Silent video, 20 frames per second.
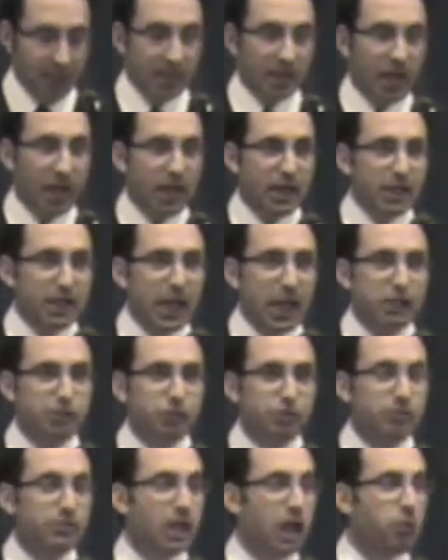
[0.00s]
The Latin
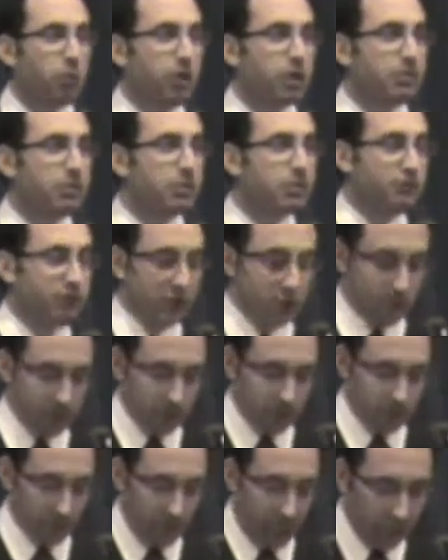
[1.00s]
classroom is now one of the most
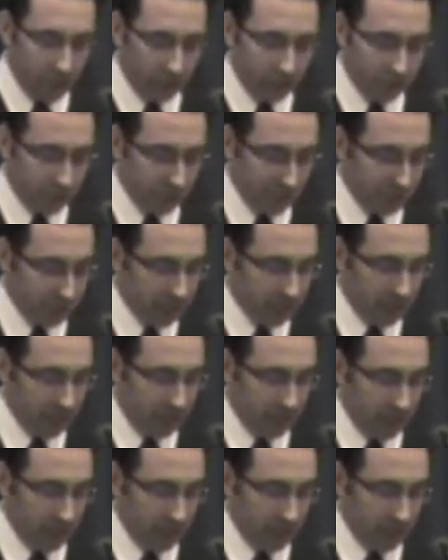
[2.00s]
visible classrooms.